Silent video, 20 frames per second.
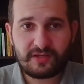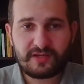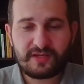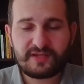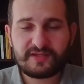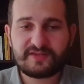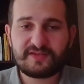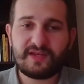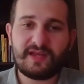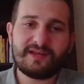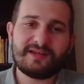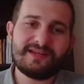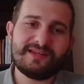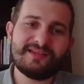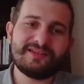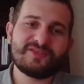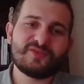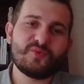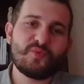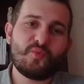Suddenly
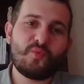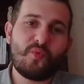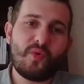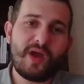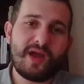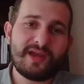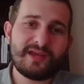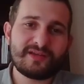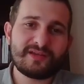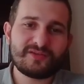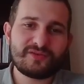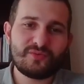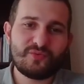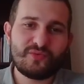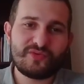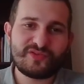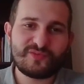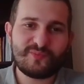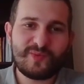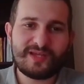it's white who
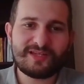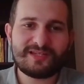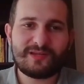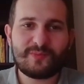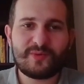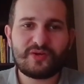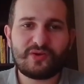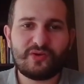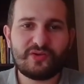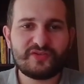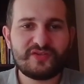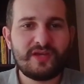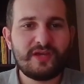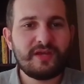is better, because